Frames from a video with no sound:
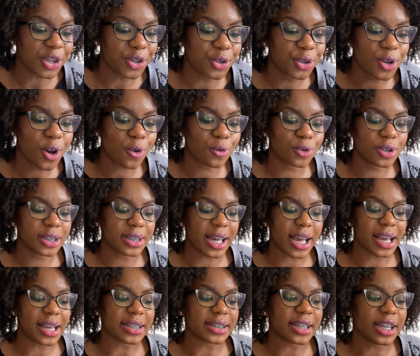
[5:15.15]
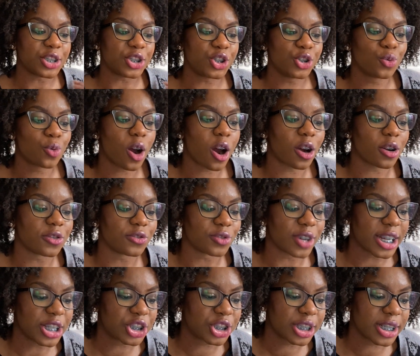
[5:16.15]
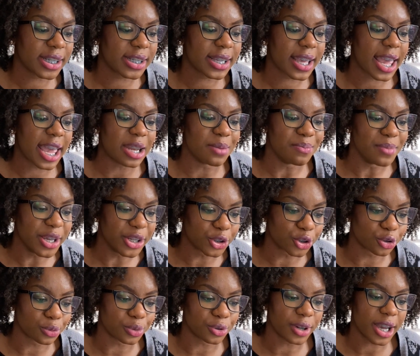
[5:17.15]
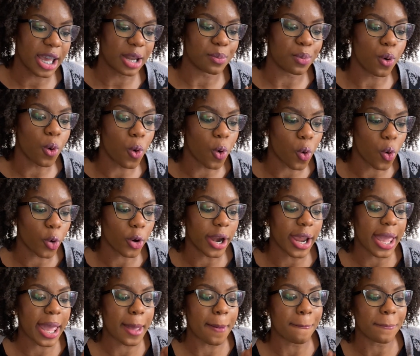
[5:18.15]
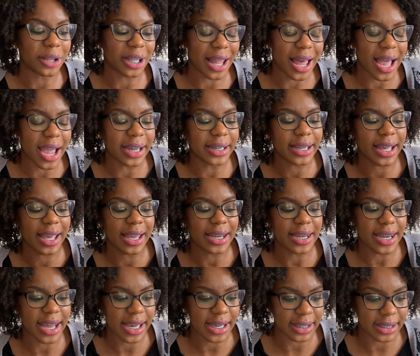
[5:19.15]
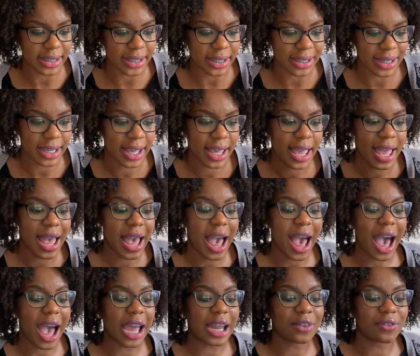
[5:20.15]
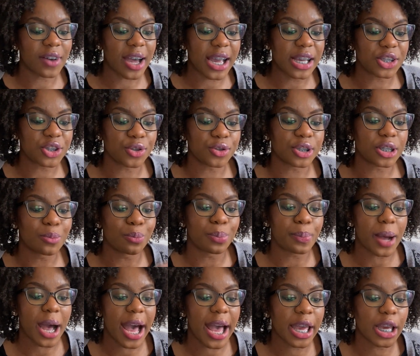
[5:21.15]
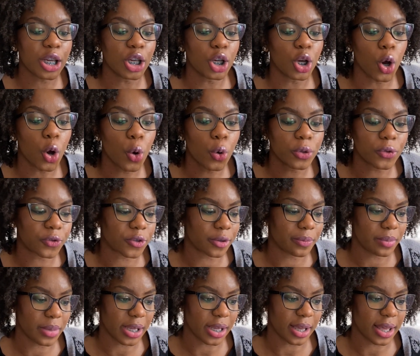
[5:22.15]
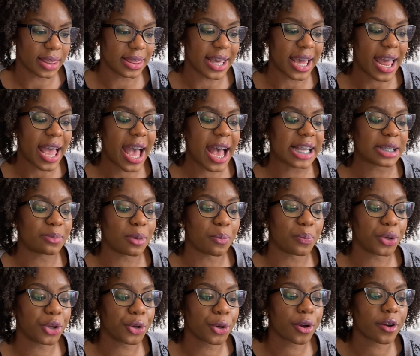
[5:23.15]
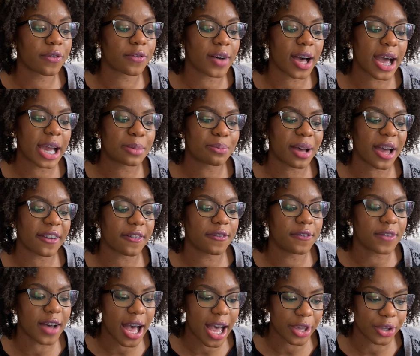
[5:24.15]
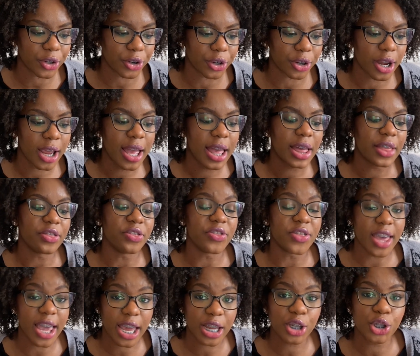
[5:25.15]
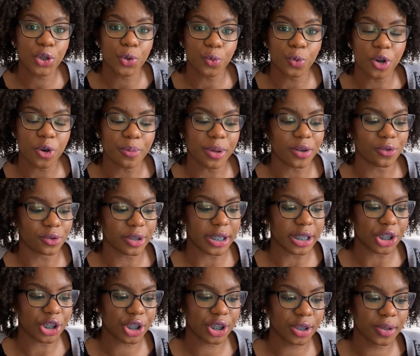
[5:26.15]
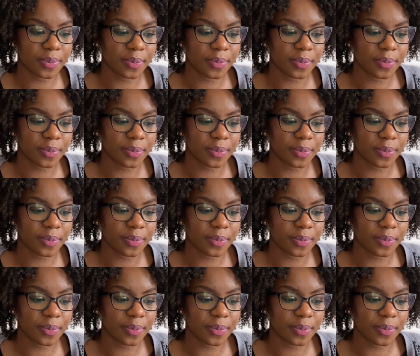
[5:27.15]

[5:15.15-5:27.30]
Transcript: you don't realize that you are wretched and miserable and poor and blind and naked. I advise you to buy gold from me that has been purified by fire. Then you will be rich.